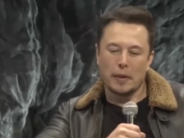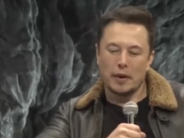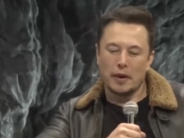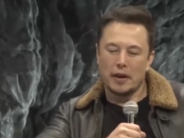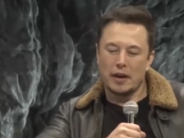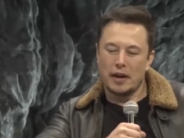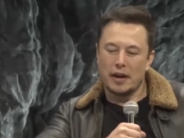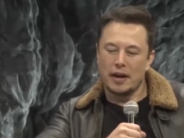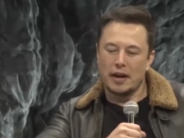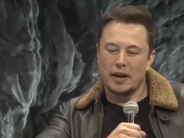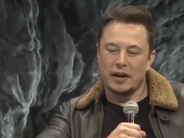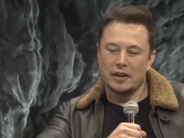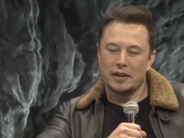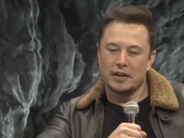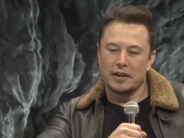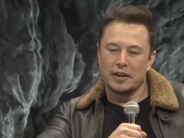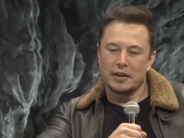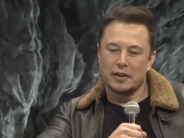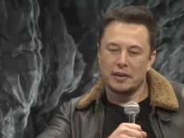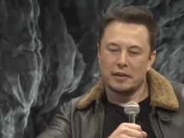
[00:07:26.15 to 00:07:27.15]
and
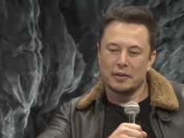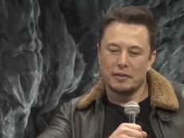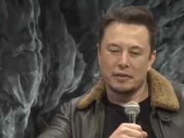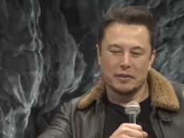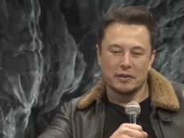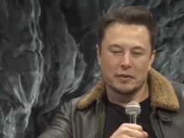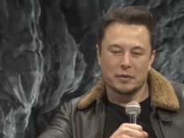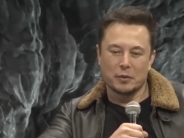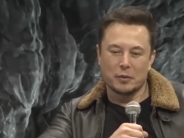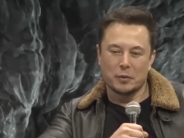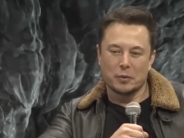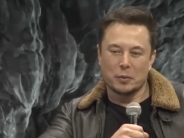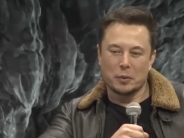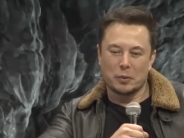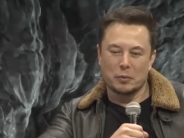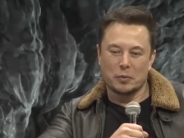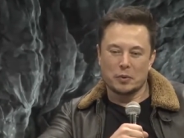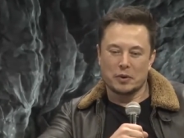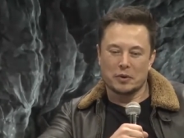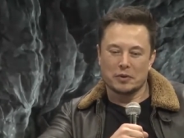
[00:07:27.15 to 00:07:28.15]
uh,
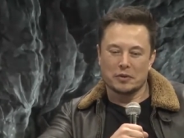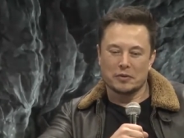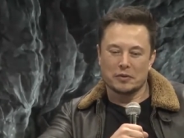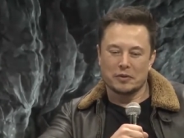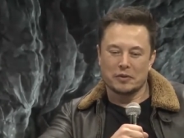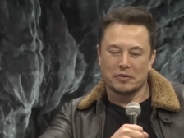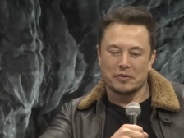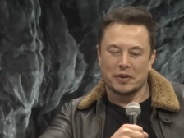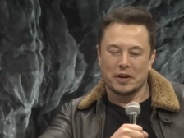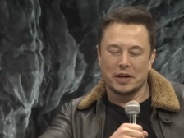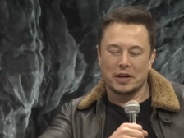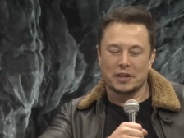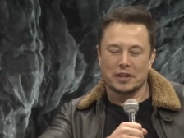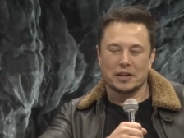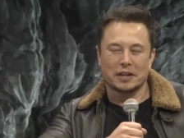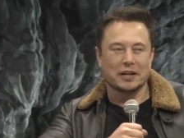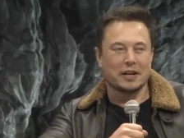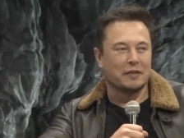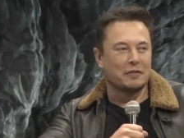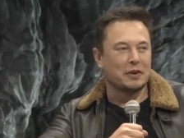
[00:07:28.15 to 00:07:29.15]
we're finding the
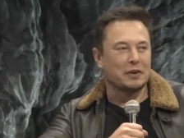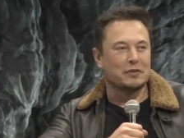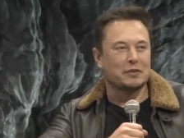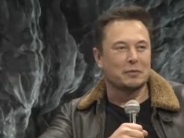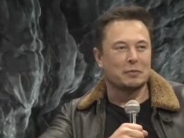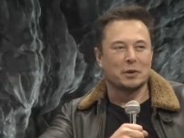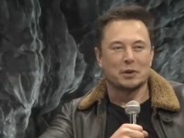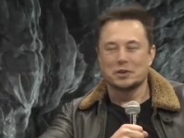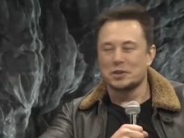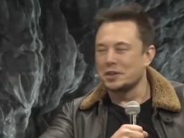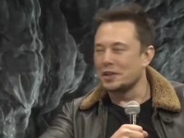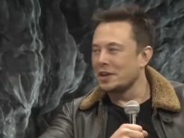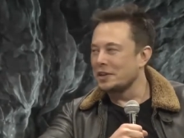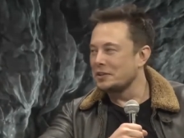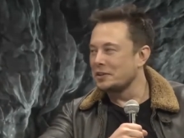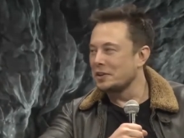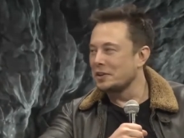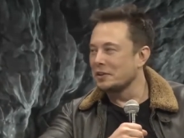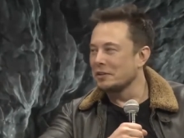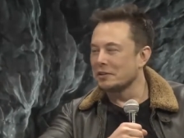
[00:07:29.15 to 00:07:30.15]
company for merchandise
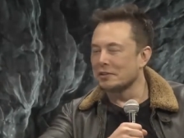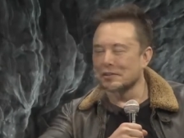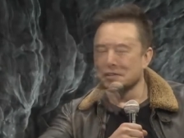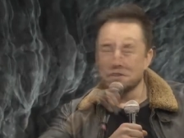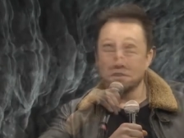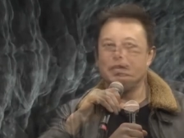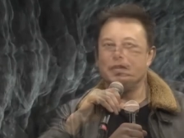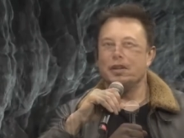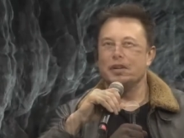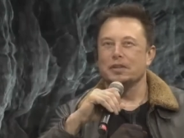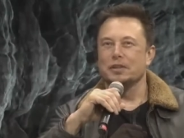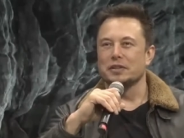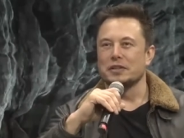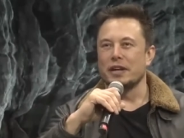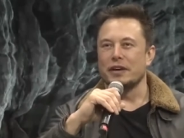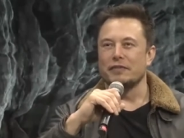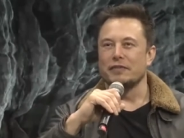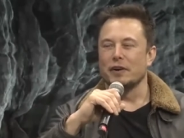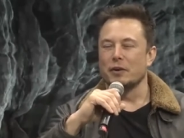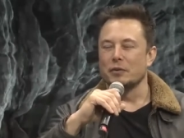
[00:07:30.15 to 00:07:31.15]
sales just
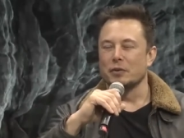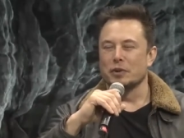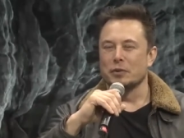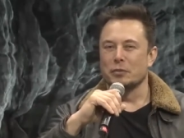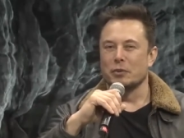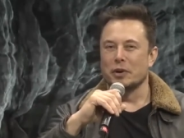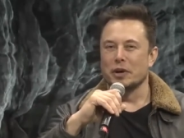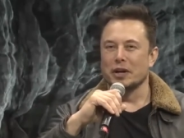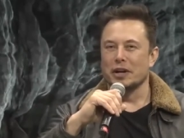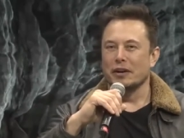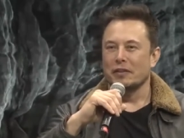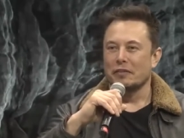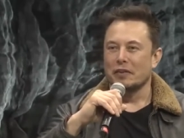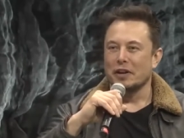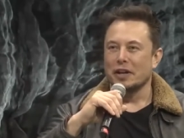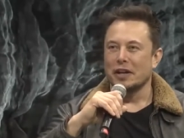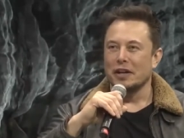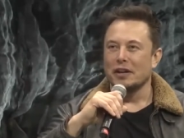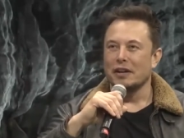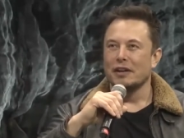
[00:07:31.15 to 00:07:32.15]
have fun with the boring
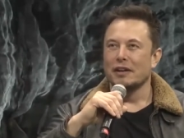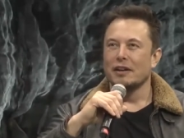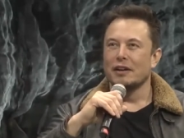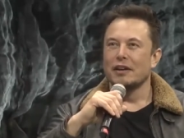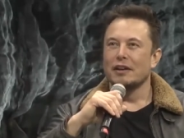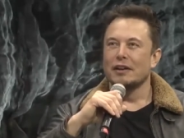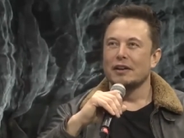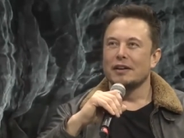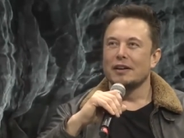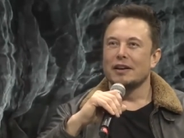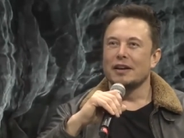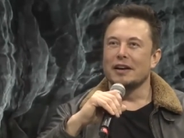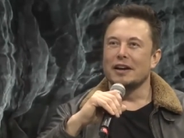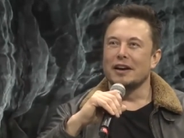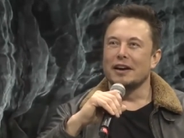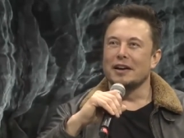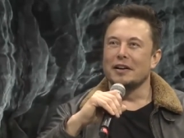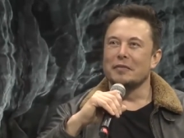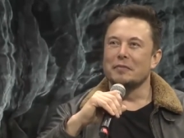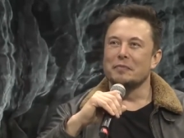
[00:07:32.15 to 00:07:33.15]
company.
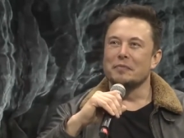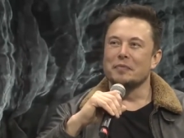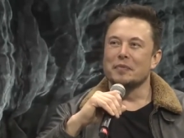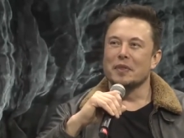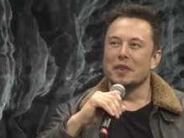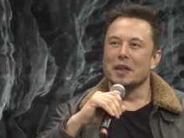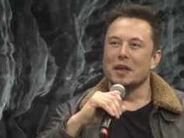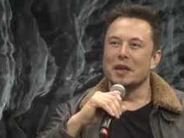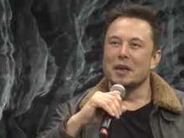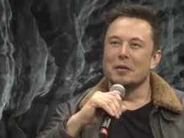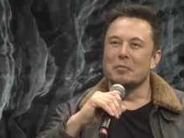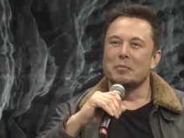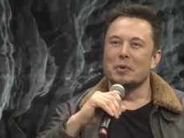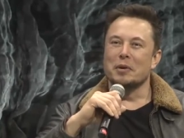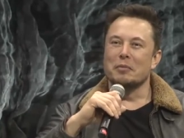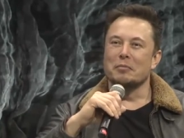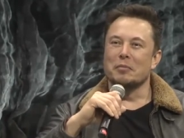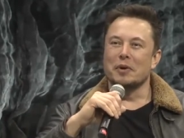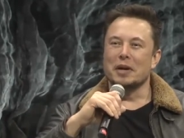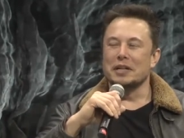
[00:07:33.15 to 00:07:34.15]
Um,
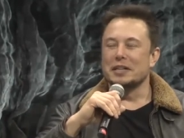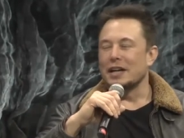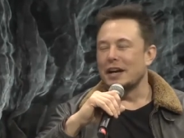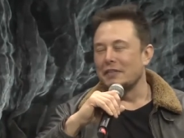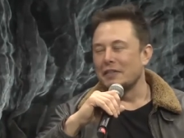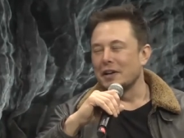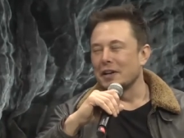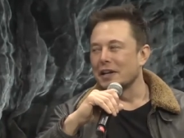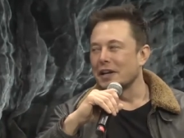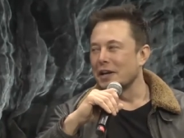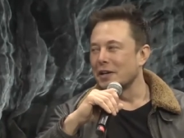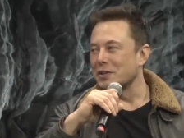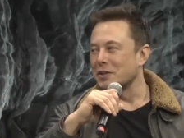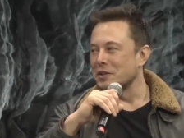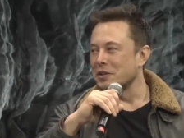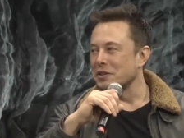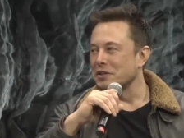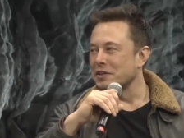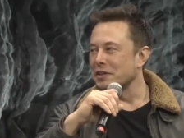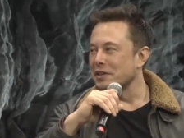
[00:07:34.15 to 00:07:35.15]
but my time
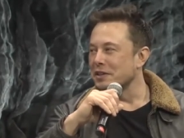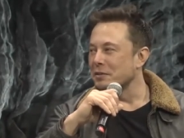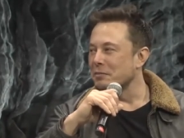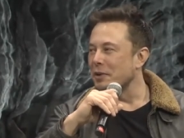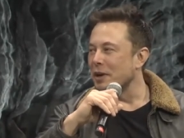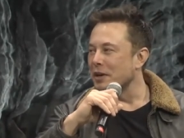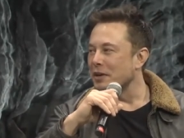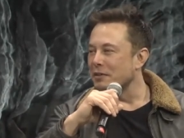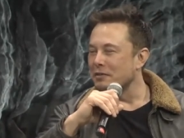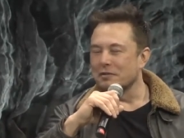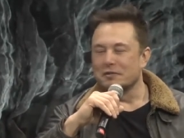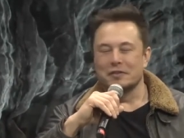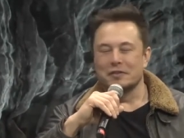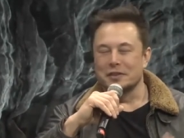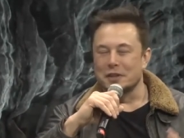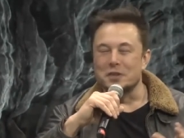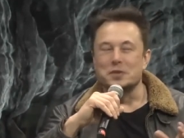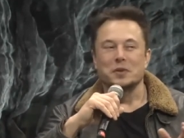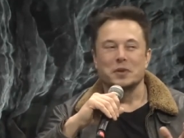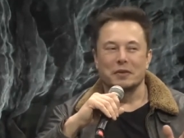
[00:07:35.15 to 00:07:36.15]
allocation is, is about
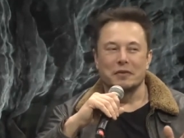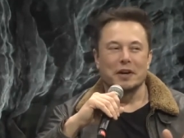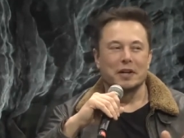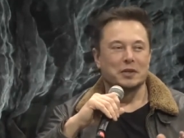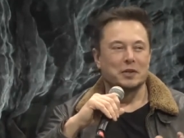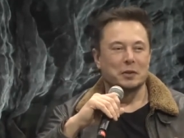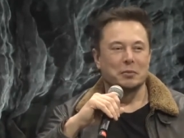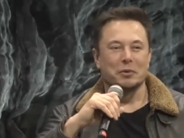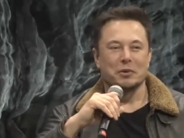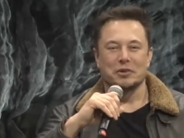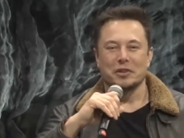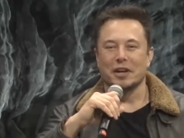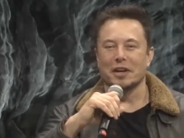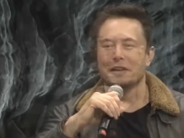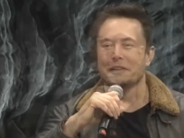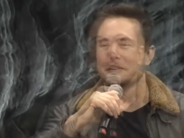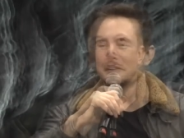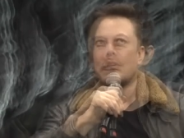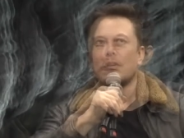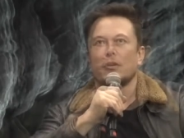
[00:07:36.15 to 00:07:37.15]
literally about
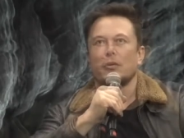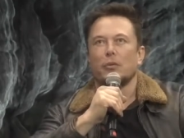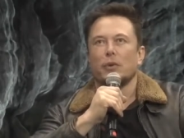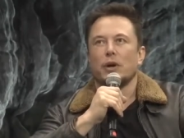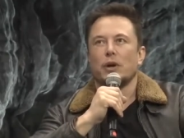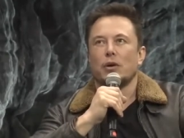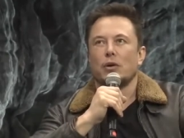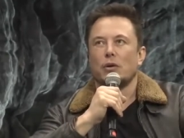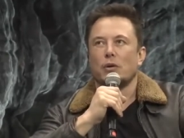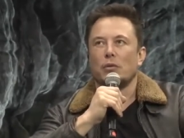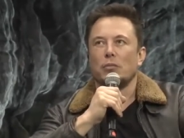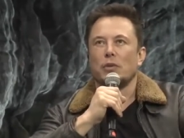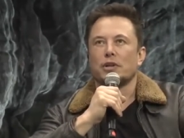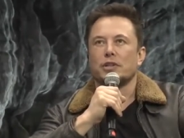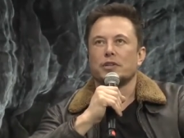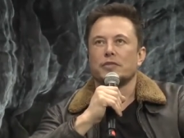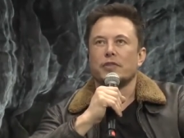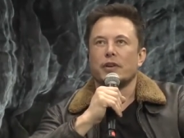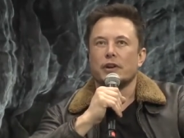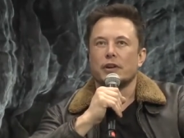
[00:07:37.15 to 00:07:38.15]
2%. We are all
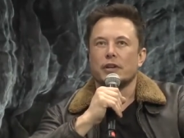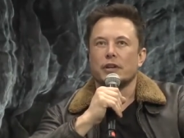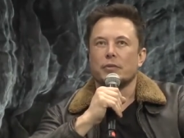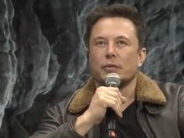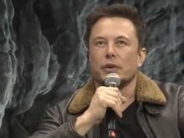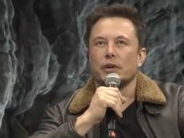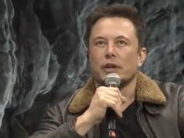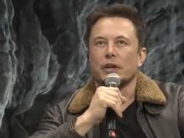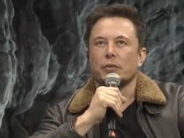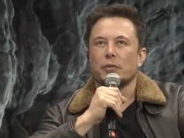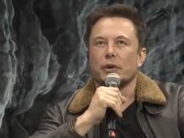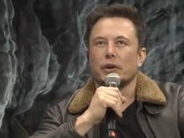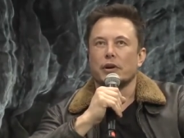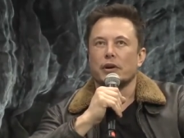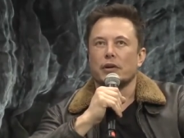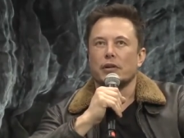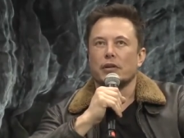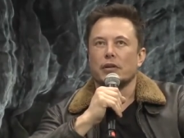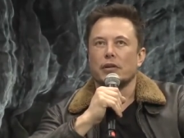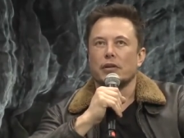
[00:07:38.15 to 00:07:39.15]
much smarter than we think we
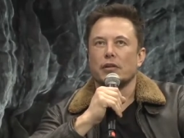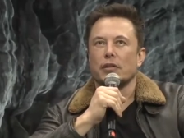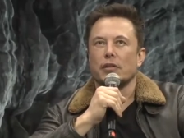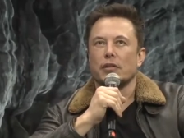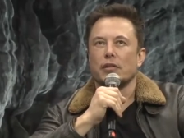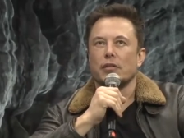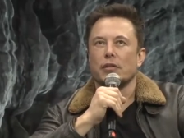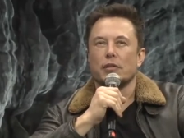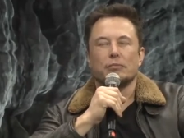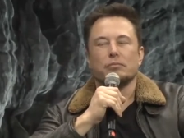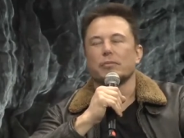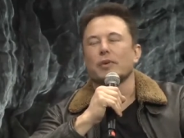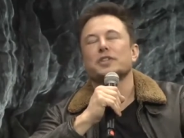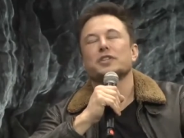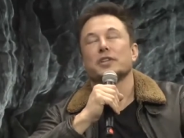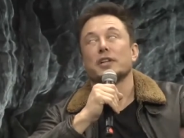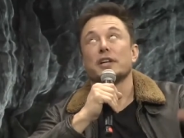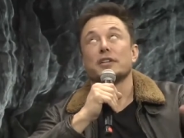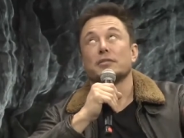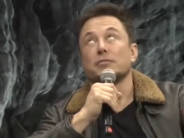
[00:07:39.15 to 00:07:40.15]
are, but much
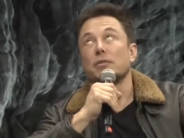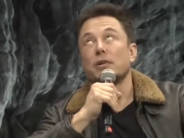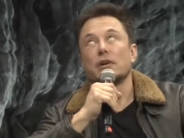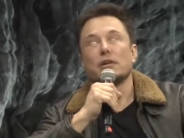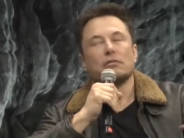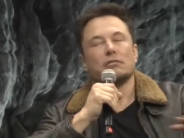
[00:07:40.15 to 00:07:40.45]
less smart,